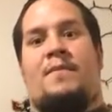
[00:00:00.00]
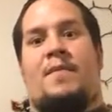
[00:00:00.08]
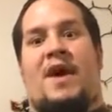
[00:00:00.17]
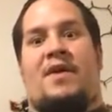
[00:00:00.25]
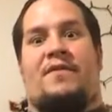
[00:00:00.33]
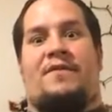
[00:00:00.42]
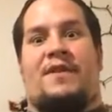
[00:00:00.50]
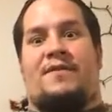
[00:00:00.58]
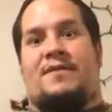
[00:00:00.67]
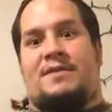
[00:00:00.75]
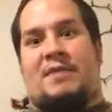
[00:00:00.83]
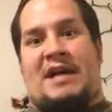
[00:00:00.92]
better
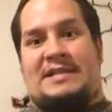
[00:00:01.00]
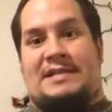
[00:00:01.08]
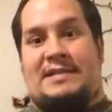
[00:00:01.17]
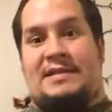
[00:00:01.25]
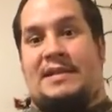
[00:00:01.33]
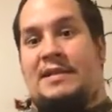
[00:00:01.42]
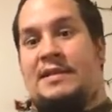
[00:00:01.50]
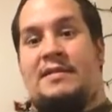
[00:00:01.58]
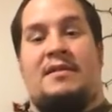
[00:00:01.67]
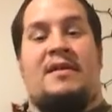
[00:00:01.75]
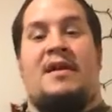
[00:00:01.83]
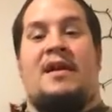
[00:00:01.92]
feed responses.
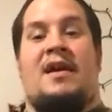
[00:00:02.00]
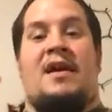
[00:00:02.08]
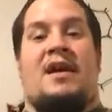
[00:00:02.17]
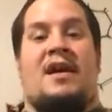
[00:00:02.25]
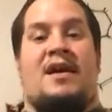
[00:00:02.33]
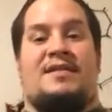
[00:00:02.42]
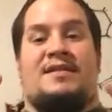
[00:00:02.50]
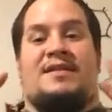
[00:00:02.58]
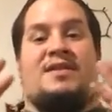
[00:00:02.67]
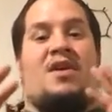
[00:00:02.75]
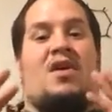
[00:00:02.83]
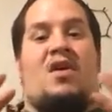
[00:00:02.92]
It's
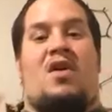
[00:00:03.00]
just